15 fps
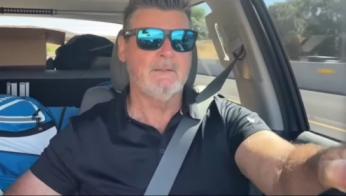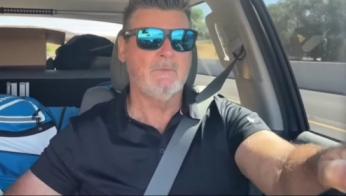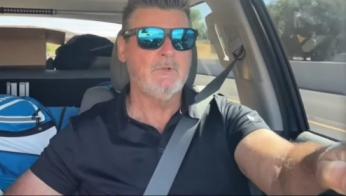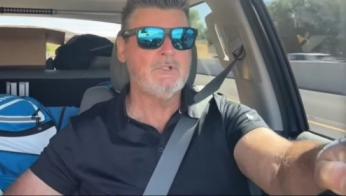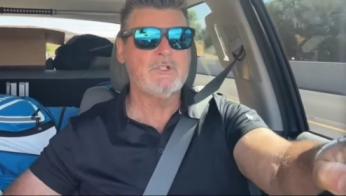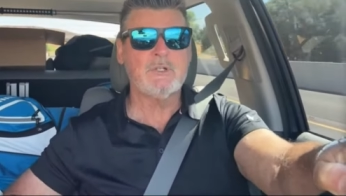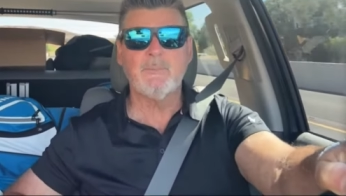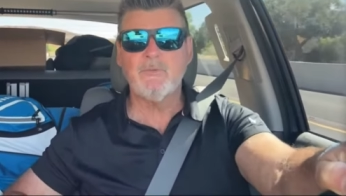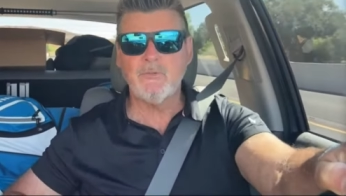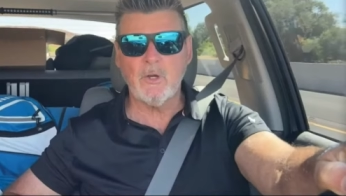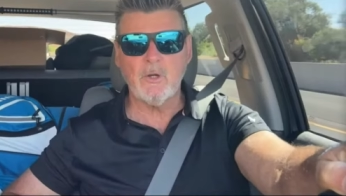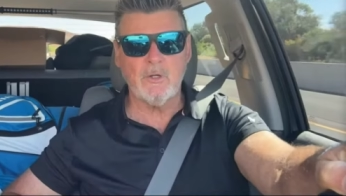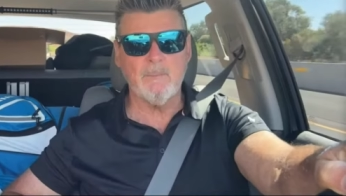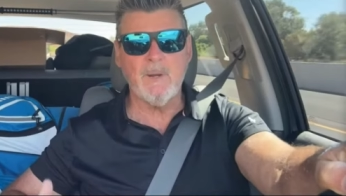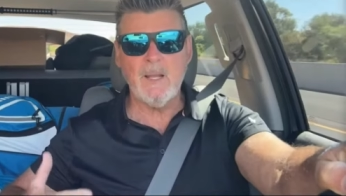God. Which is
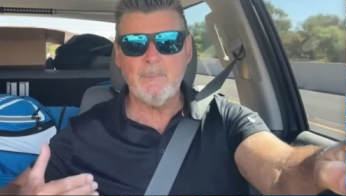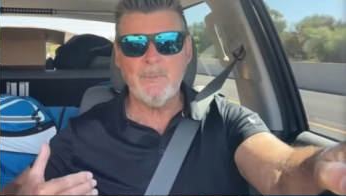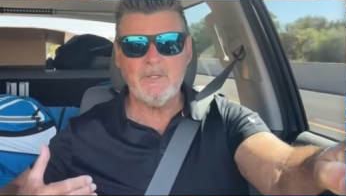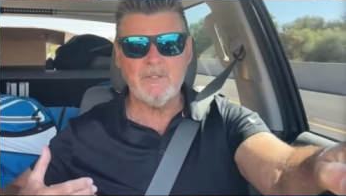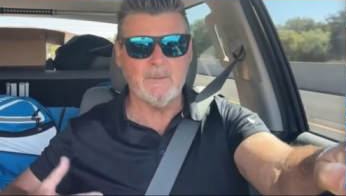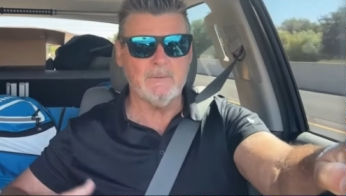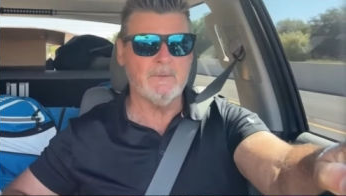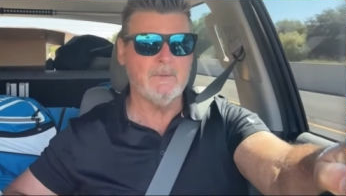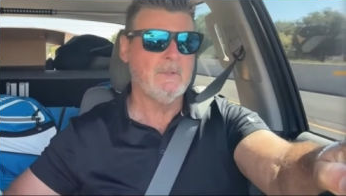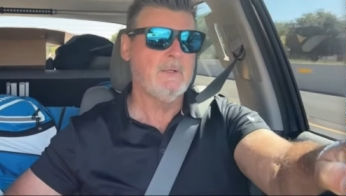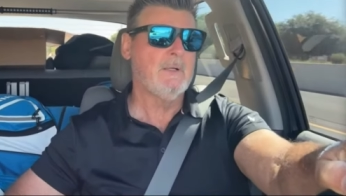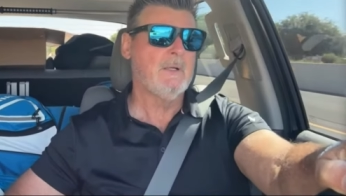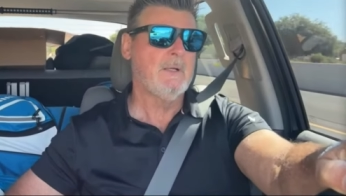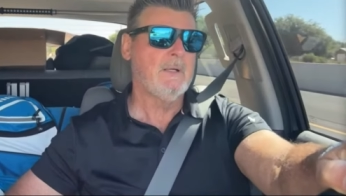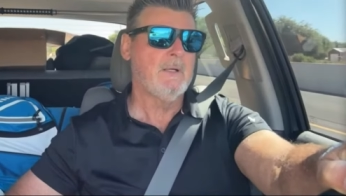absurd in my opinion. Oh.
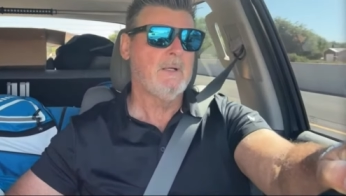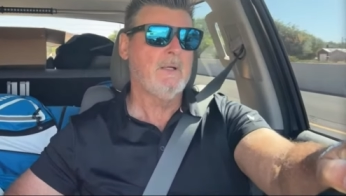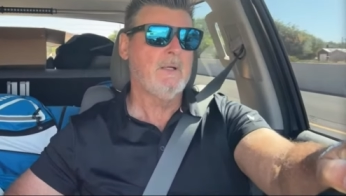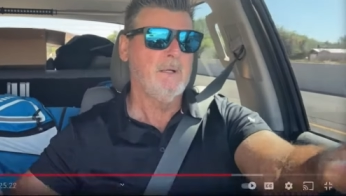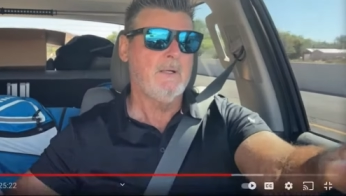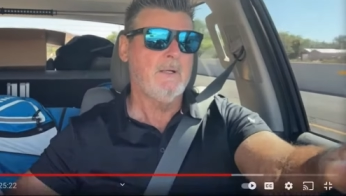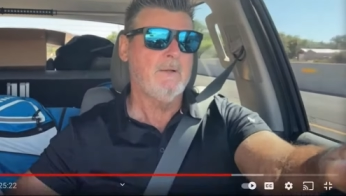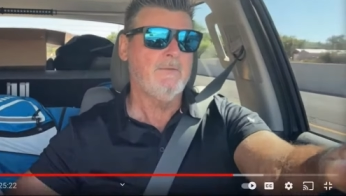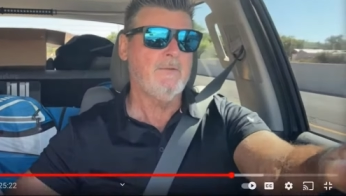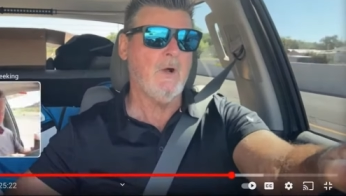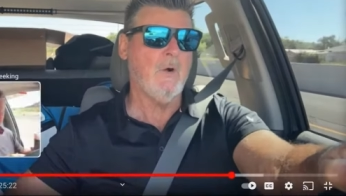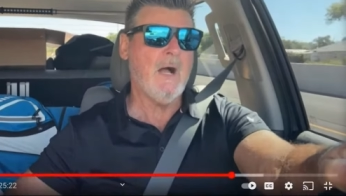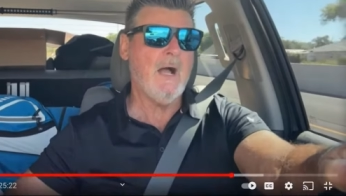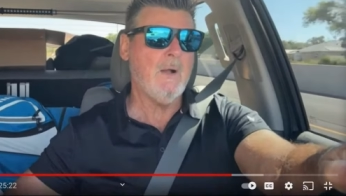So I